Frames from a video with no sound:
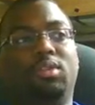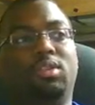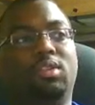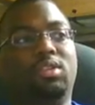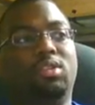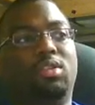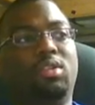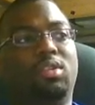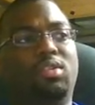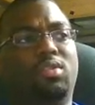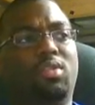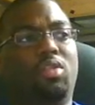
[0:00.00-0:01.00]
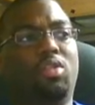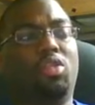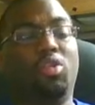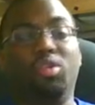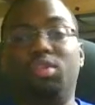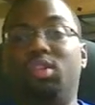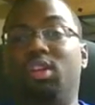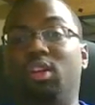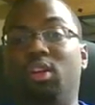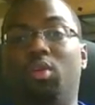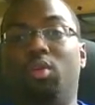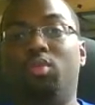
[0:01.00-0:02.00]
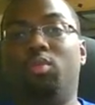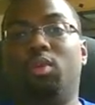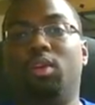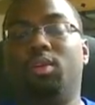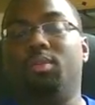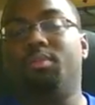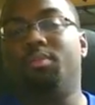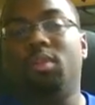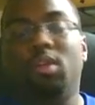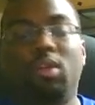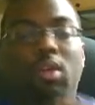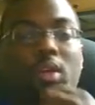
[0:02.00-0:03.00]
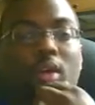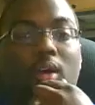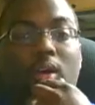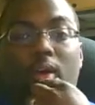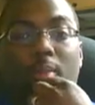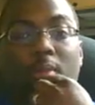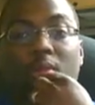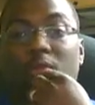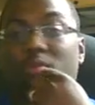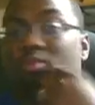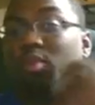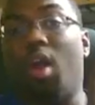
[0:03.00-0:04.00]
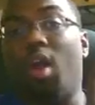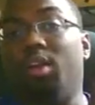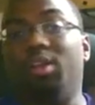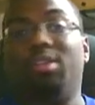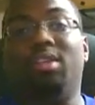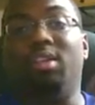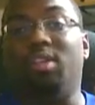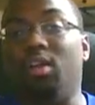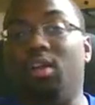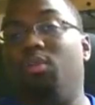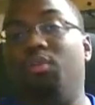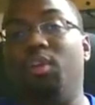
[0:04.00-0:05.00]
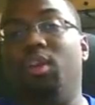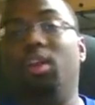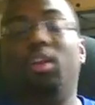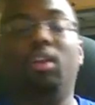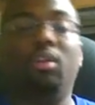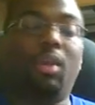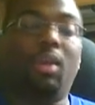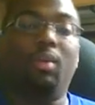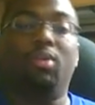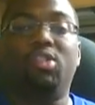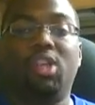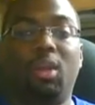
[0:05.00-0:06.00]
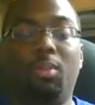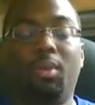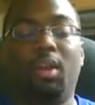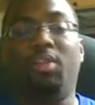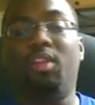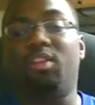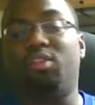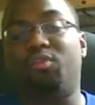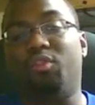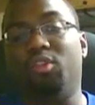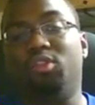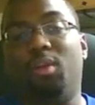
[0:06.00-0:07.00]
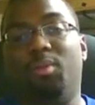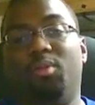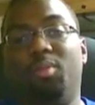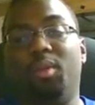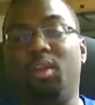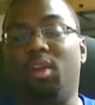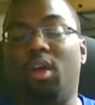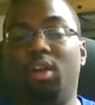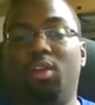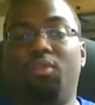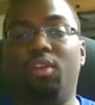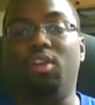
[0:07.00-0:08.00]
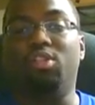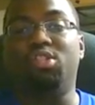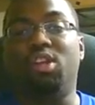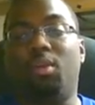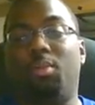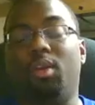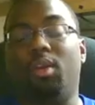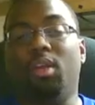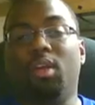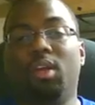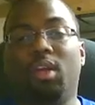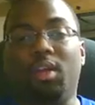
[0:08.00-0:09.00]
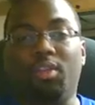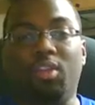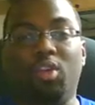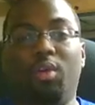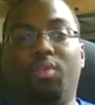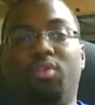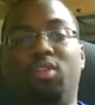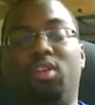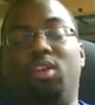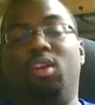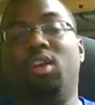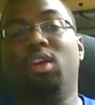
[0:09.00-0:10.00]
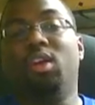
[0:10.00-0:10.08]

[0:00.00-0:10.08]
think he's 13-0-1. But regardless, he's undefeated, and he became a champion. I think that's the first time there's been an undefeated champion in the UFC.